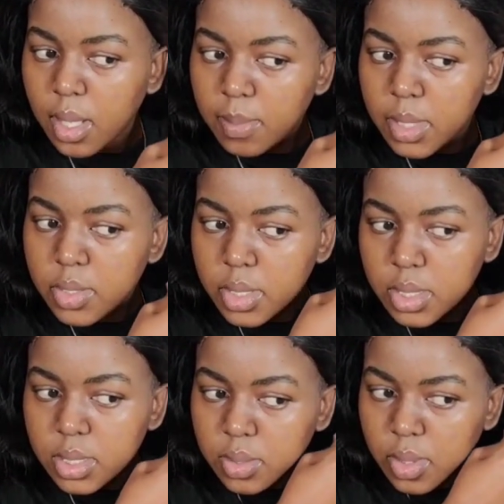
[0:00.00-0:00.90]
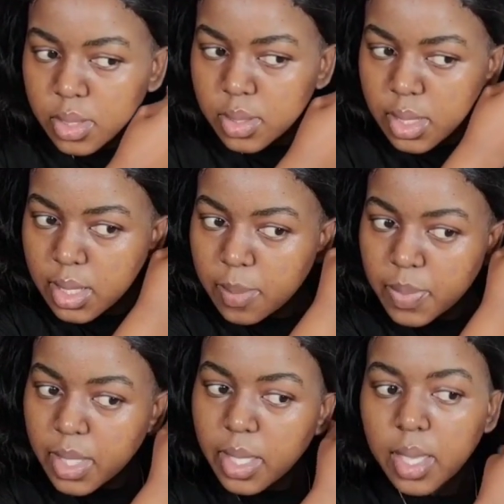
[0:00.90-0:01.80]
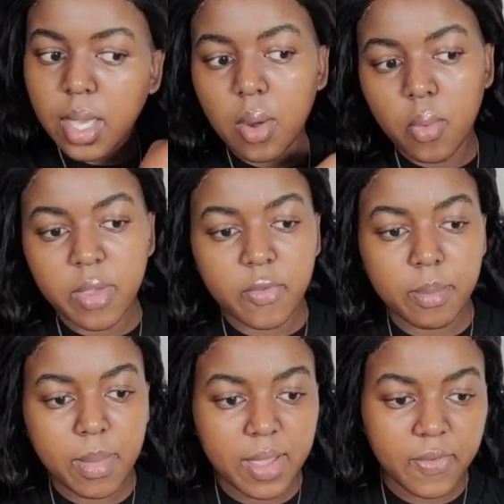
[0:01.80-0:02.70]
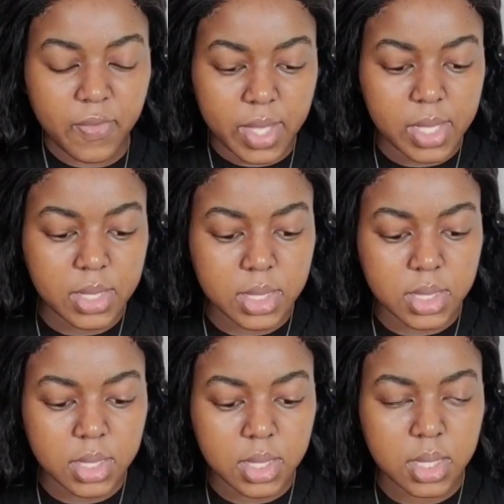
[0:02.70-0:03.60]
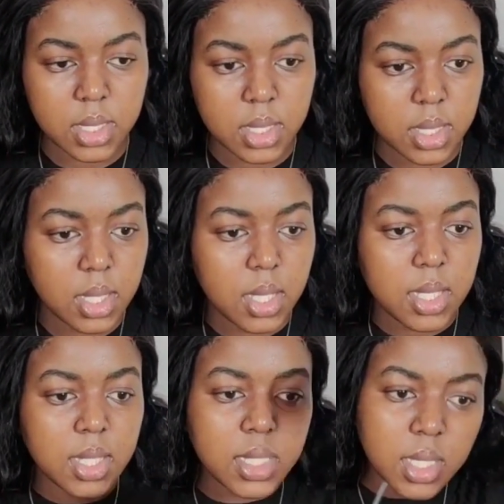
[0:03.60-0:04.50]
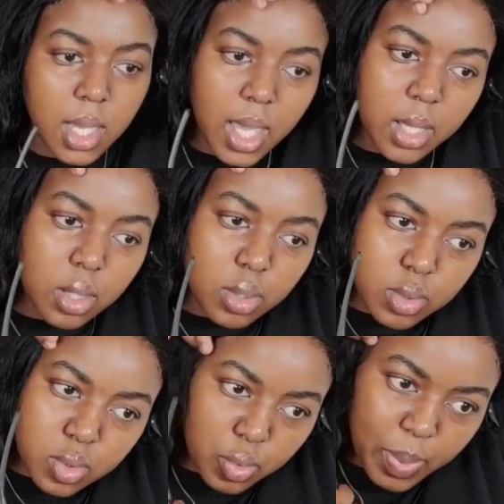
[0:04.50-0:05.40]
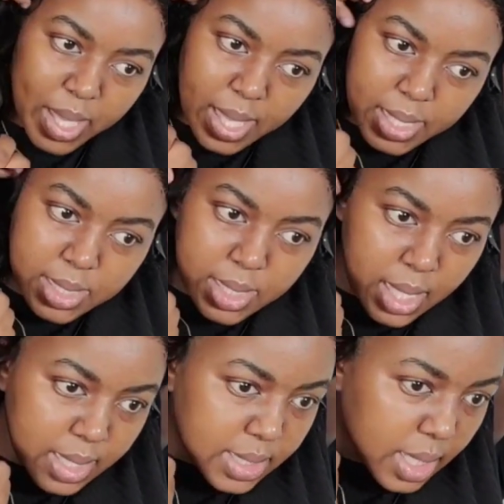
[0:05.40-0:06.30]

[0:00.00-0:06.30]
I'm literally just going to clip the hair away from my face. These are like super handy, guys.